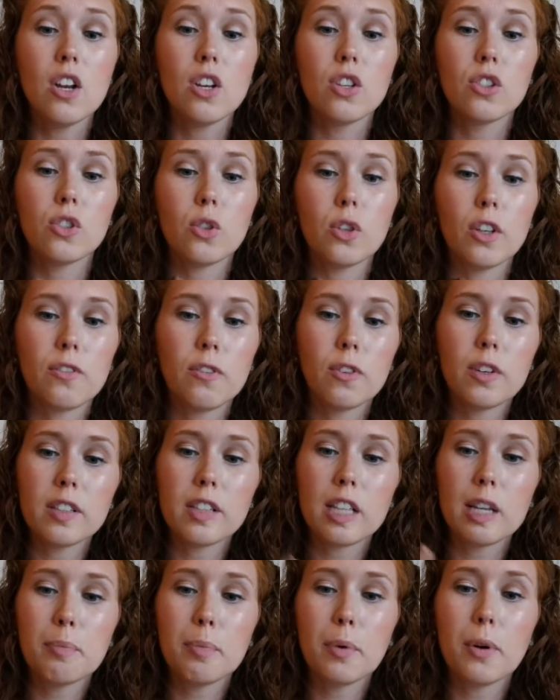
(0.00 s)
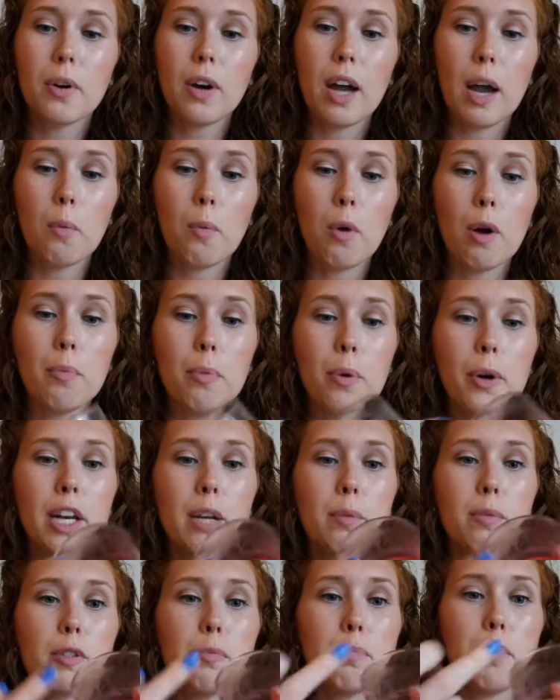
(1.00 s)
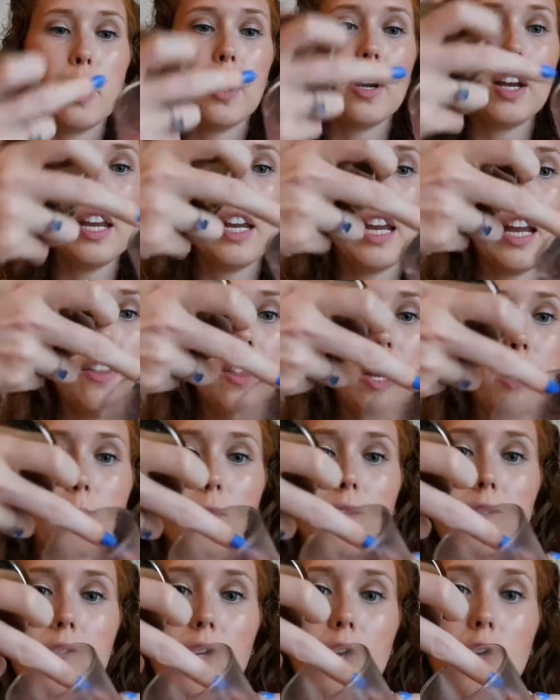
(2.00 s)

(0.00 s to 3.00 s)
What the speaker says: So like, for example, at one point it was burning and there was